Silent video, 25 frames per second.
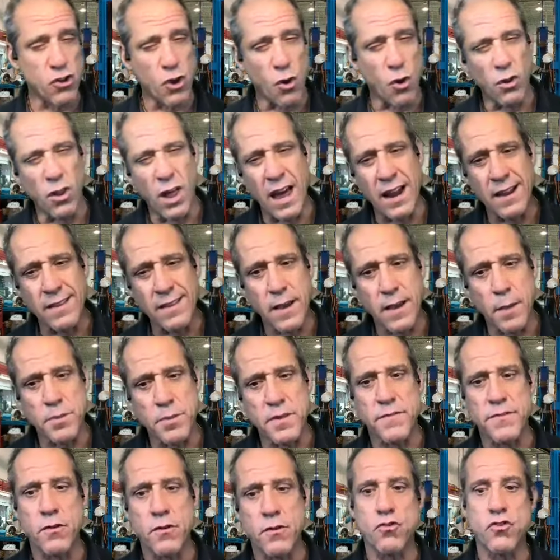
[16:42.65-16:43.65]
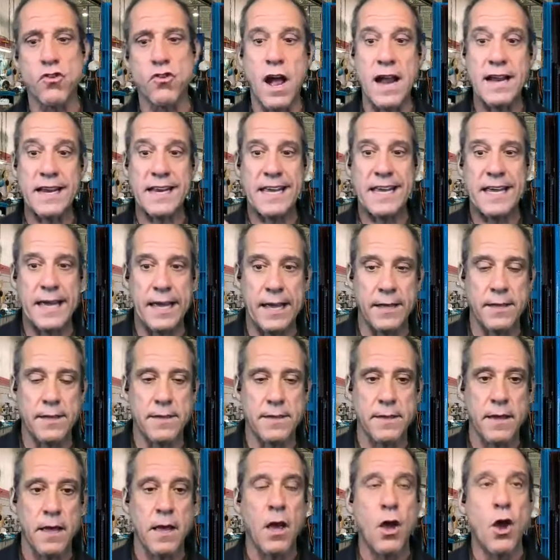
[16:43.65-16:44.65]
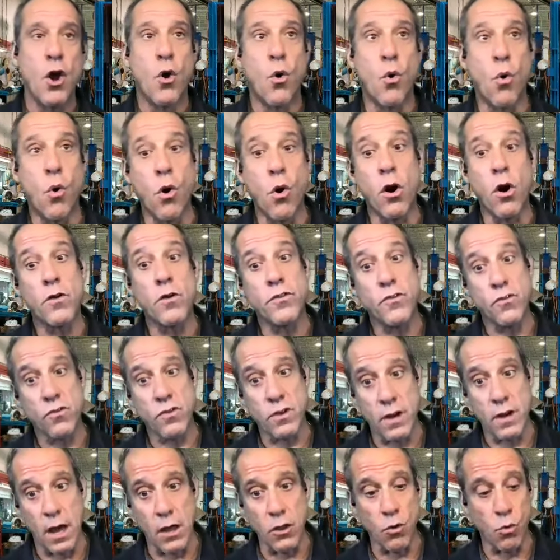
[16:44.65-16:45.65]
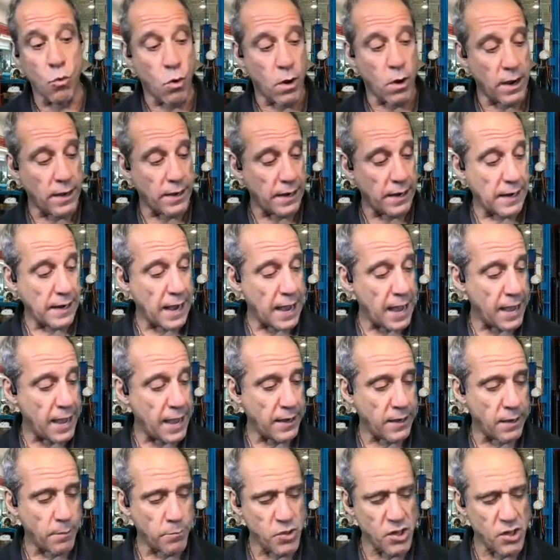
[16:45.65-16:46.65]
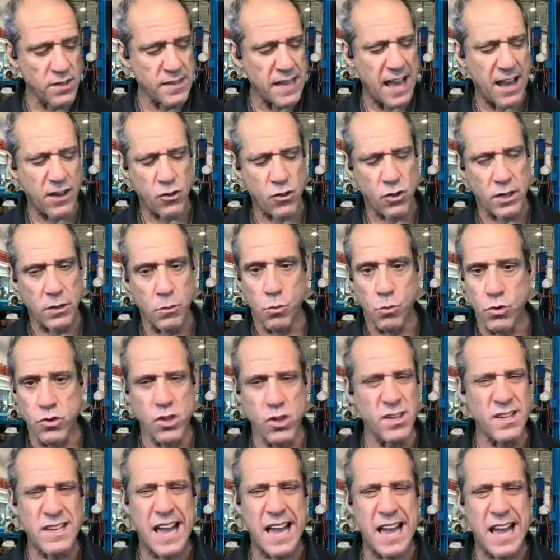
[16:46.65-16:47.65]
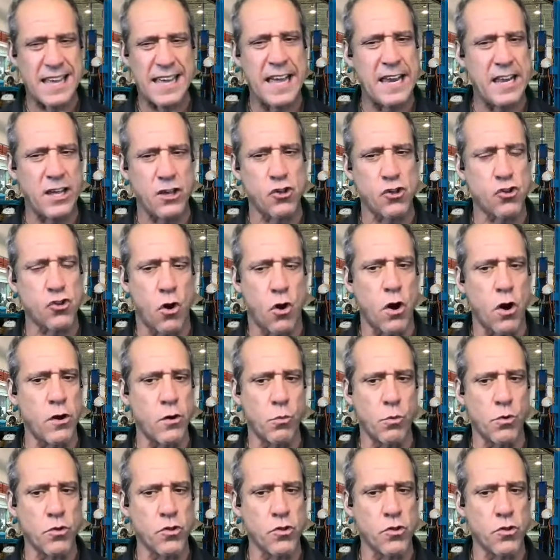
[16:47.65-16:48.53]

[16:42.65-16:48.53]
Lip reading: So a lot of times, if there's not kids, or there's another one guy, and we're just kind of getting started.